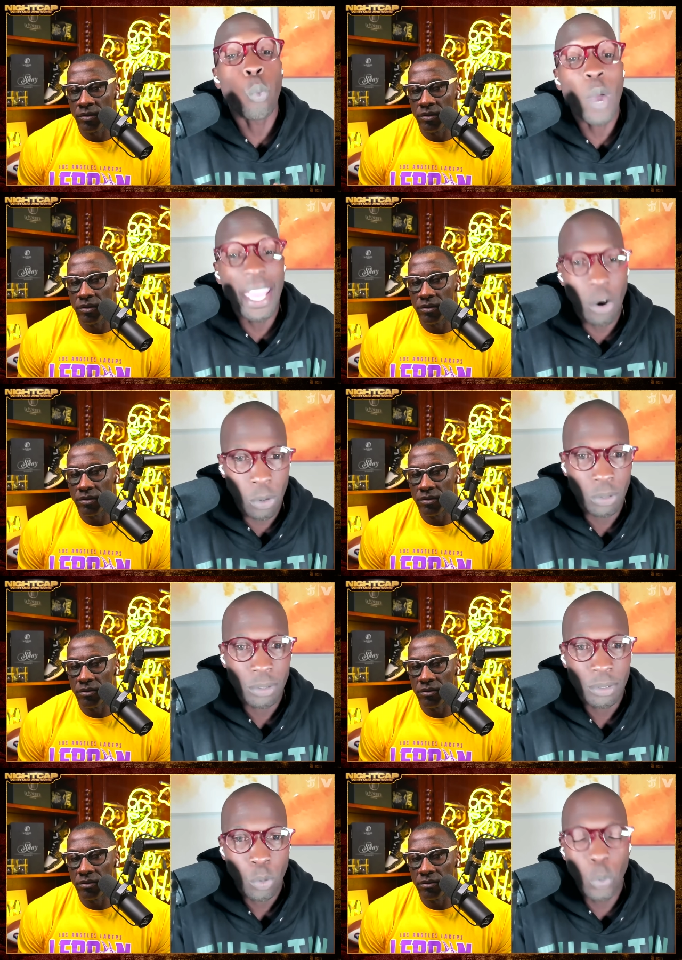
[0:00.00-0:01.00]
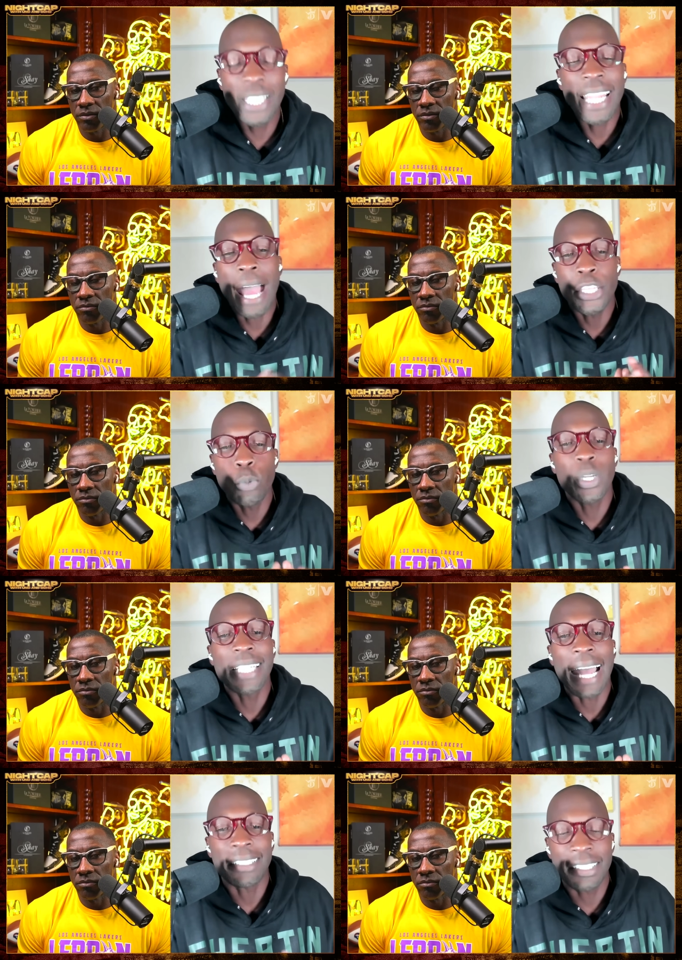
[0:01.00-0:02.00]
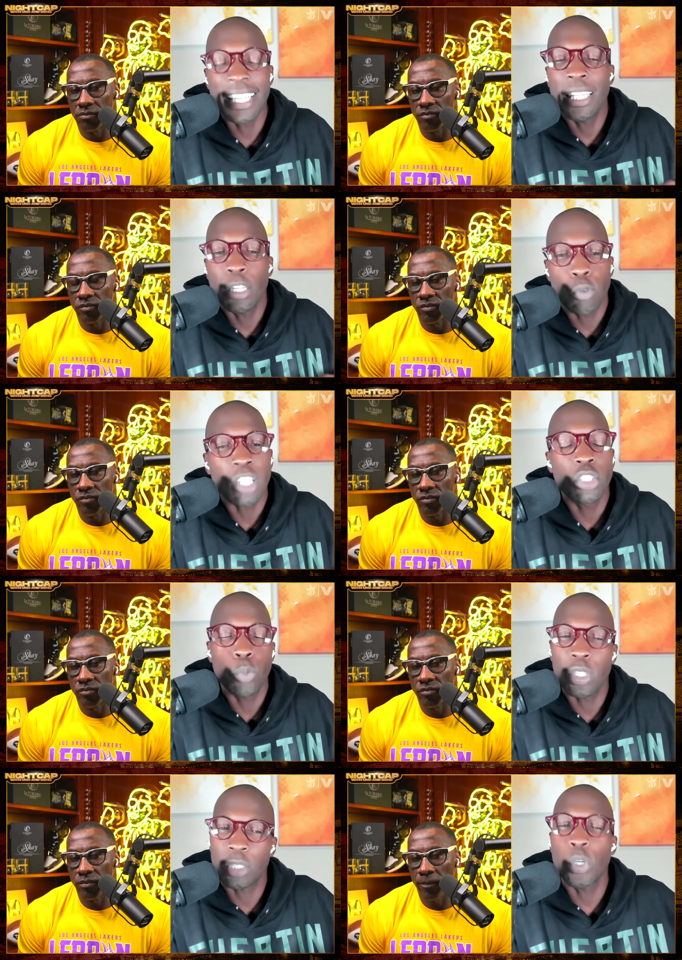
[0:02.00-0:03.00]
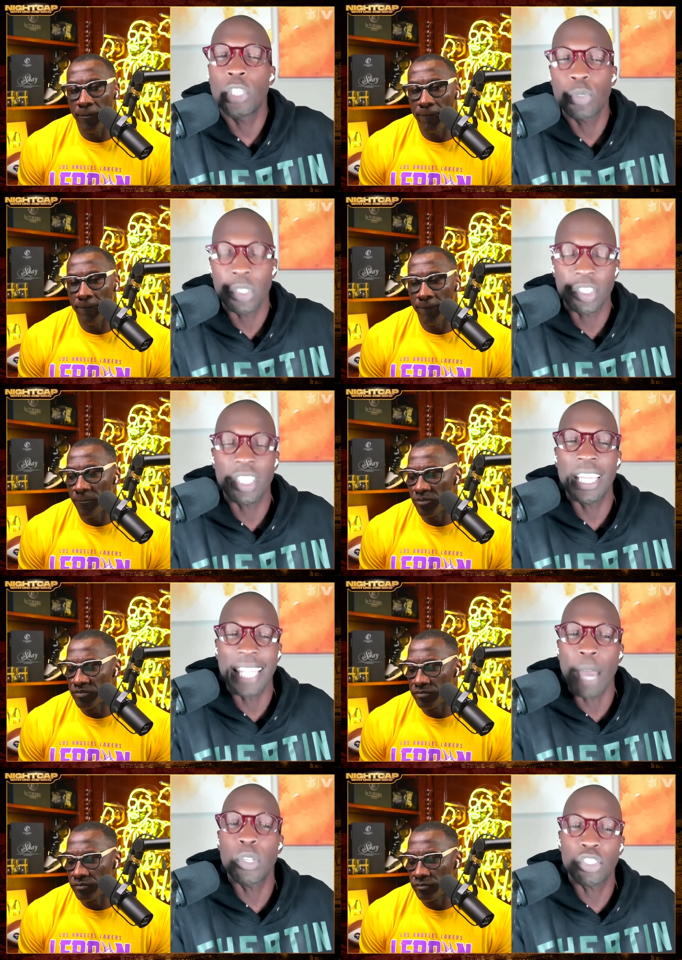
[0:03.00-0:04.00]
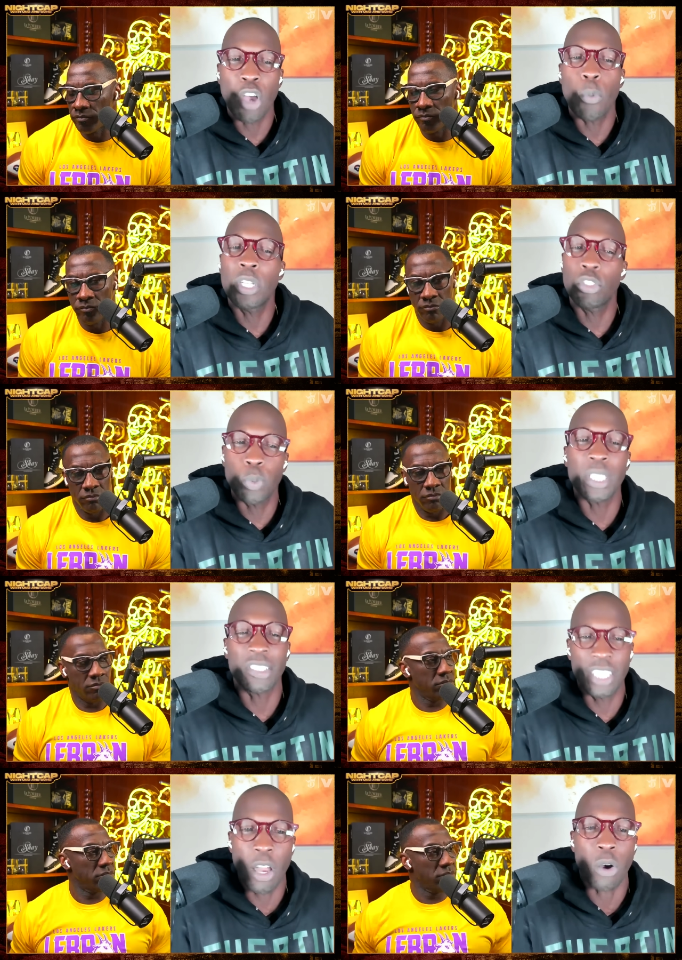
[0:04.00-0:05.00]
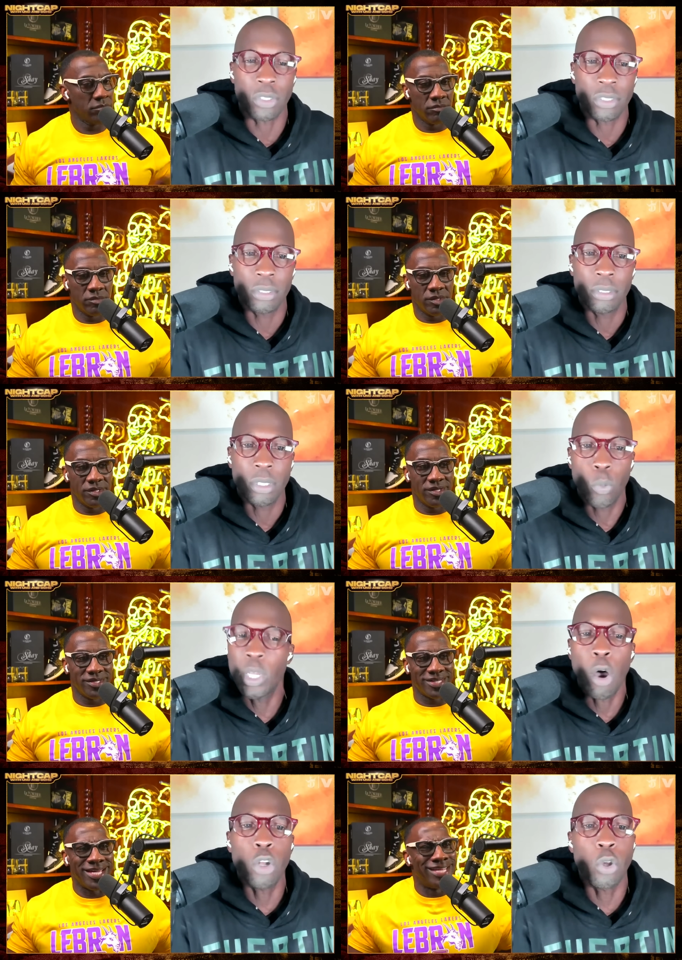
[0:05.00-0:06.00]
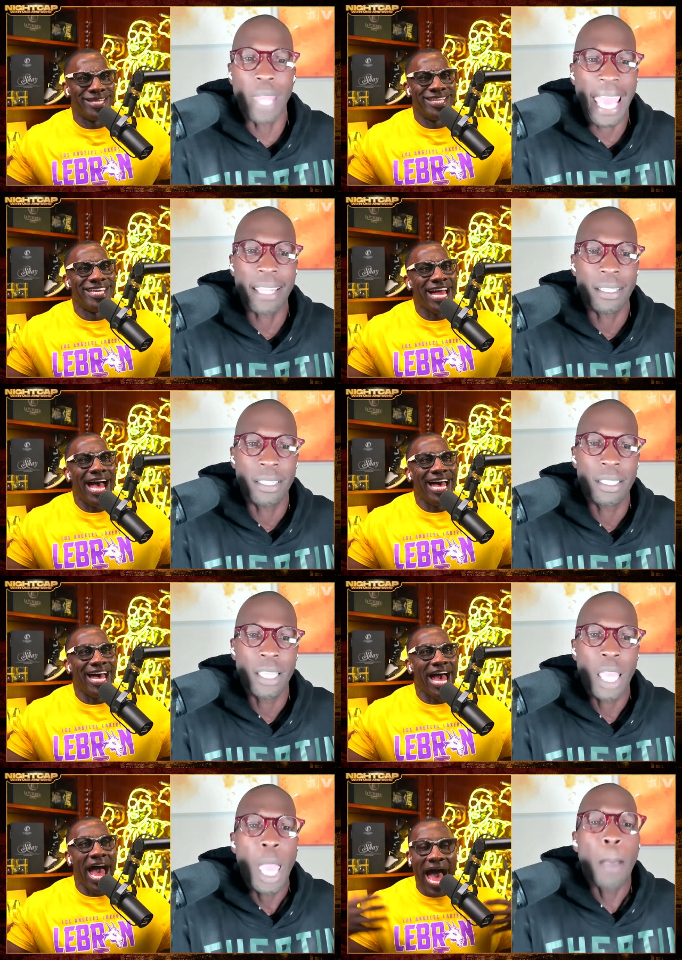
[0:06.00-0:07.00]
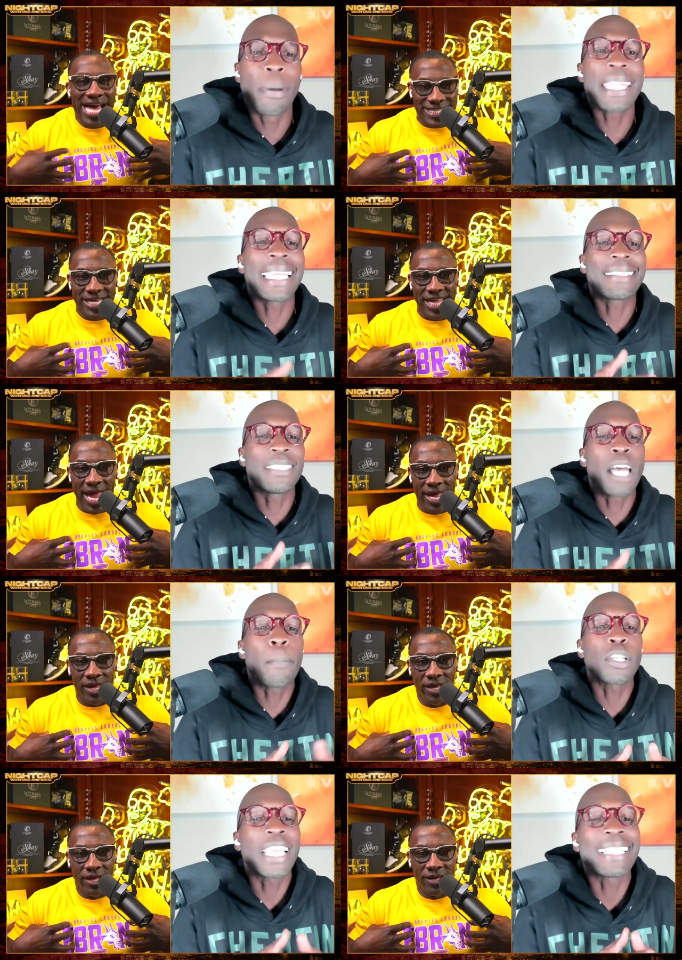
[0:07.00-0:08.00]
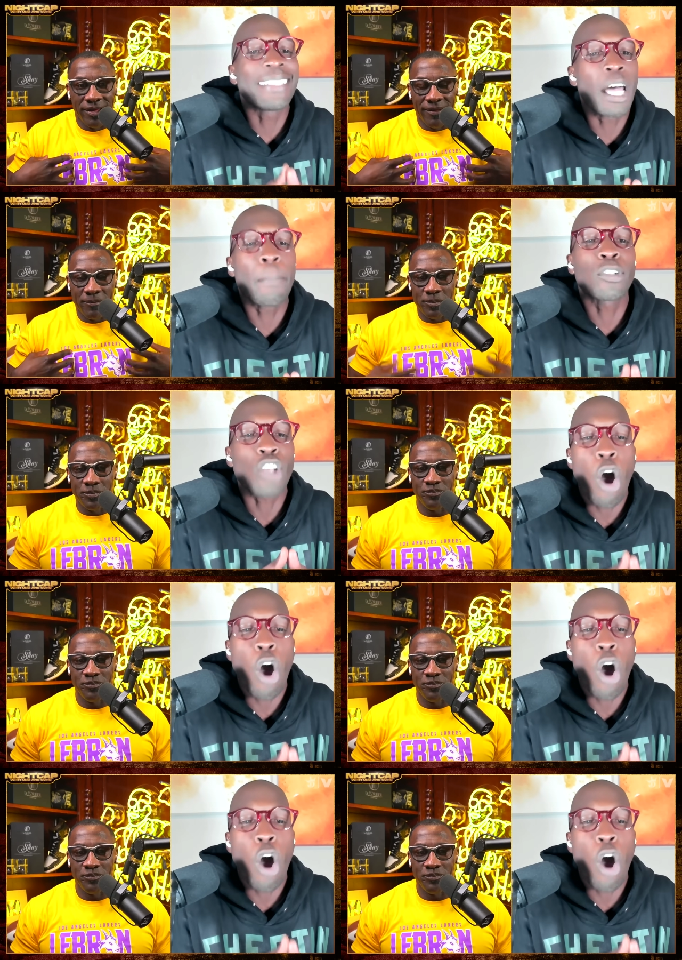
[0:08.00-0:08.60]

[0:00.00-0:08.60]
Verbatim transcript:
Speaker 1: well. We're not we're not seeing the Russell Wilson we're used to seeing that we saw when he was with the Seahawks. We all know that but that. his numbers, his numbers